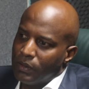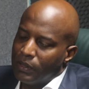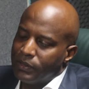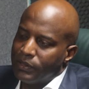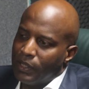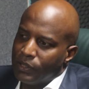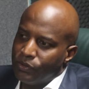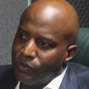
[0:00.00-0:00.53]
A
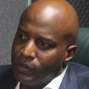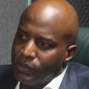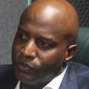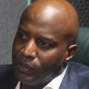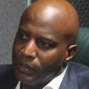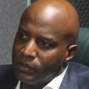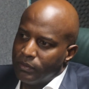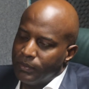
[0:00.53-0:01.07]
sexually
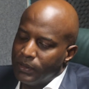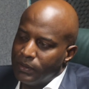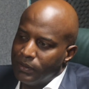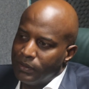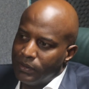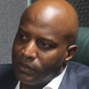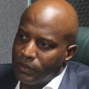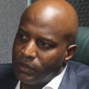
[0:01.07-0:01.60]
transmitted
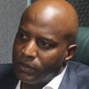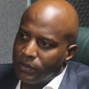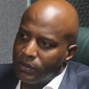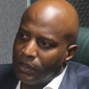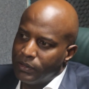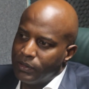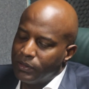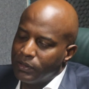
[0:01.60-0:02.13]
disease
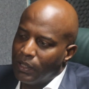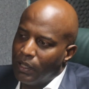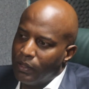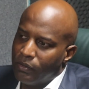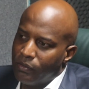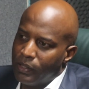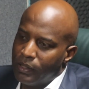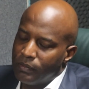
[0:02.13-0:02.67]
such as
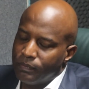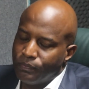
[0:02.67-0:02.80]
gonorrhea.